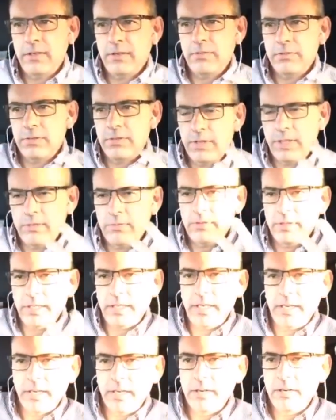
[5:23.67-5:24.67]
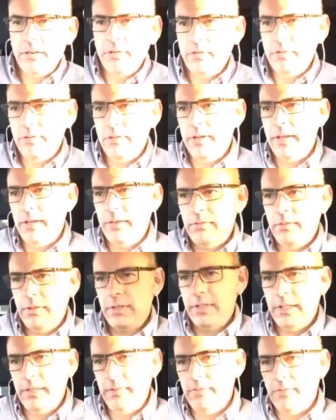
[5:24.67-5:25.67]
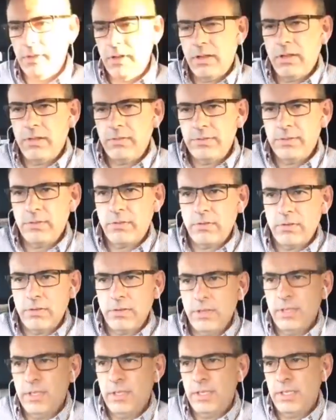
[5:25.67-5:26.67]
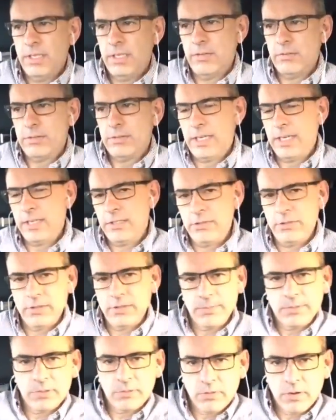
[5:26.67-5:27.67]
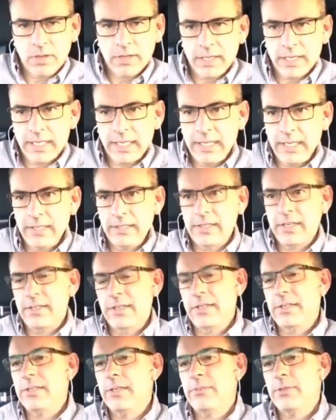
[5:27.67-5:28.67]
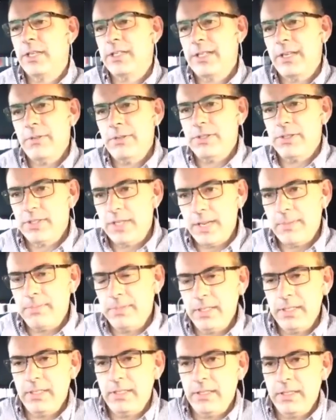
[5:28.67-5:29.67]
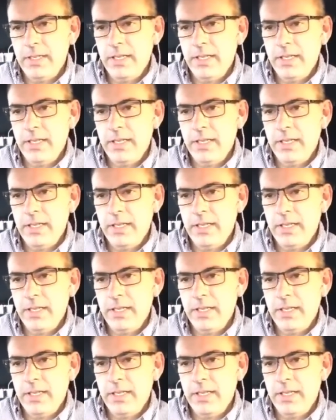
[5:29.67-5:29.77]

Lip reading: do they really care, or are they really involved, or, did I do something wrong again? Because it seems like they would step in,